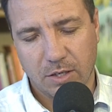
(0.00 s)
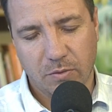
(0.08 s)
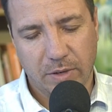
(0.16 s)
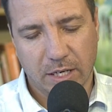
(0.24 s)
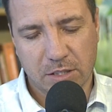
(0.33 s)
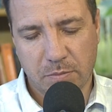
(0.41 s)

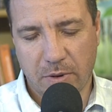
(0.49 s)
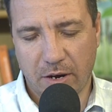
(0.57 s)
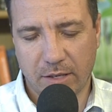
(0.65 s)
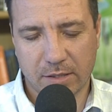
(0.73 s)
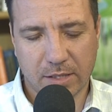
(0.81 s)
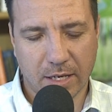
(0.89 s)
We
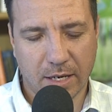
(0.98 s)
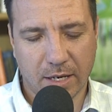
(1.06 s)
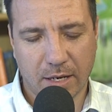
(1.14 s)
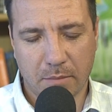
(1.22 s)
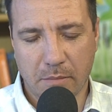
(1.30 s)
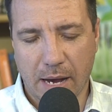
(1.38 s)
experience the
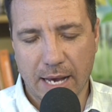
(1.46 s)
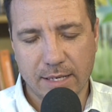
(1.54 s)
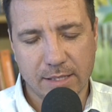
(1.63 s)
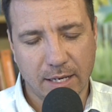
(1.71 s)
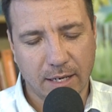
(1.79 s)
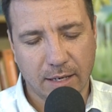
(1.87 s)

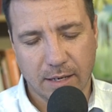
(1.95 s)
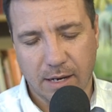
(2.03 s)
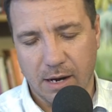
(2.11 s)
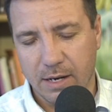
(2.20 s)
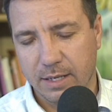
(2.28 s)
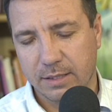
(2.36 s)
amazing
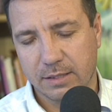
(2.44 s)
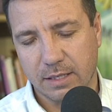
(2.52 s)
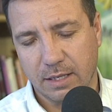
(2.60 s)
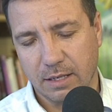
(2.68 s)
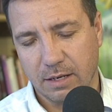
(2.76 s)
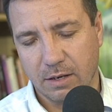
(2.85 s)
colors
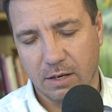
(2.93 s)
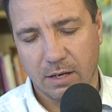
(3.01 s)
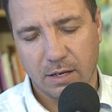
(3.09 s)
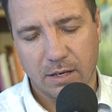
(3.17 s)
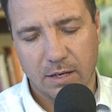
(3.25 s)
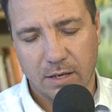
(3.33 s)
and the
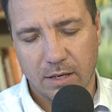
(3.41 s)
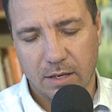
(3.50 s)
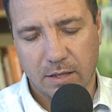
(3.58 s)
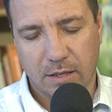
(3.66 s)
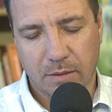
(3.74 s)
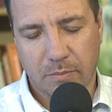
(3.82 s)

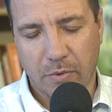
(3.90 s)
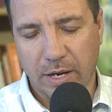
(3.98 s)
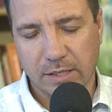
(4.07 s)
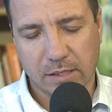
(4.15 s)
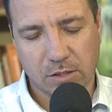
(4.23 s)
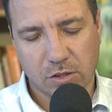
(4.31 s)

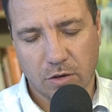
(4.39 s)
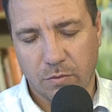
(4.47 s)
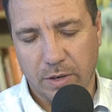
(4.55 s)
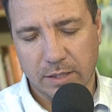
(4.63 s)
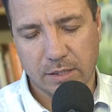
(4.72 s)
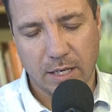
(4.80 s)
presence of
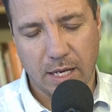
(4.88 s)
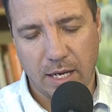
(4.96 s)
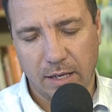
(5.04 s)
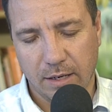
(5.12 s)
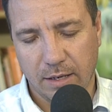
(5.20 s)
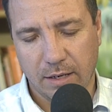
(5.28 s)
what's in
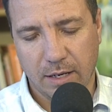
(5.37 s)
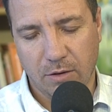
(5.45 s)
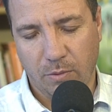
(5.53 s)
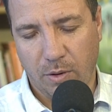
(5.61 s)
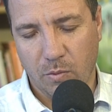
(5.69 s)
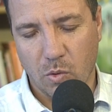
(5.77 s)
Eden. And
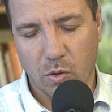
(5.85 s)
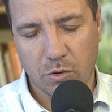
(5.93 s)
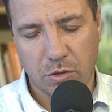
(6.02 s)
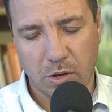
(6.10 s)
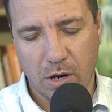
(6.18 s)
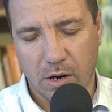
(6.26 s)
we walk
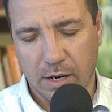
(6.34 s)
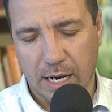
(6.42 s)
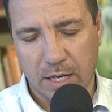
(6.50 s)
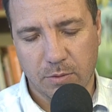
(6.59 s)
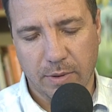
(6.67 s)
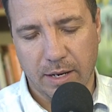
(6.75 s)
through our
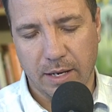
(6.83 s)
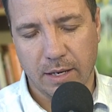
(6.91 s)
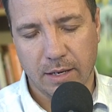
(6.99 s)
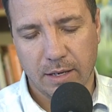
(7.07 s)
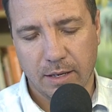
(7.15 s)
gateway